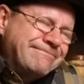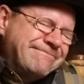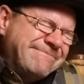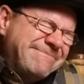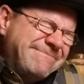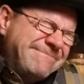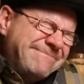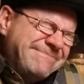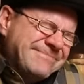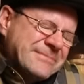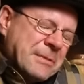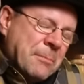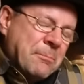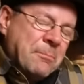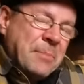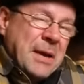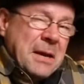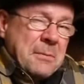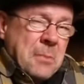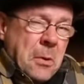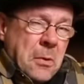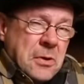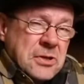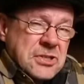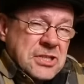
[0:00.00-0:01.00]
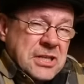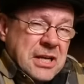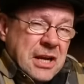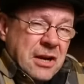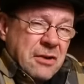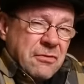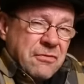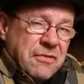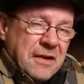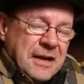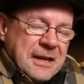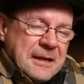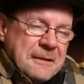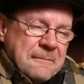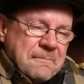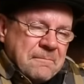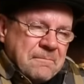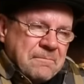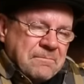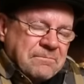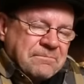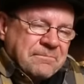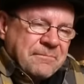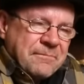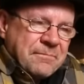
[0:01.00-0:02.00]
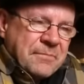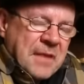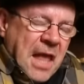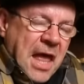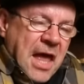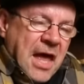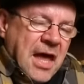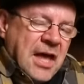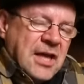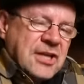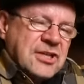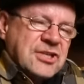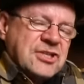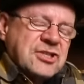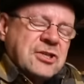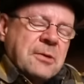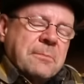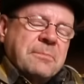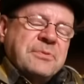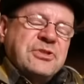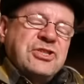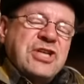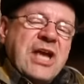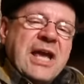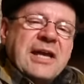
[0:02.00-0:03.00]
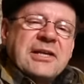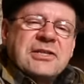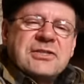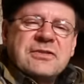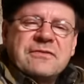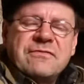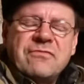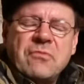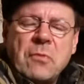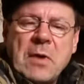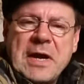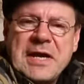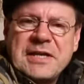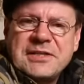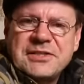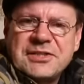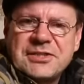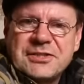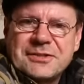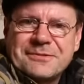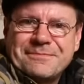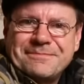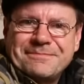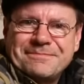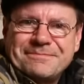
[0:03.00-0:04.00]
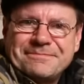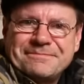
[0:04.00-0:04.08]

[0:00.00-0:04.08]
mm, pick my words carefully, subjective ways.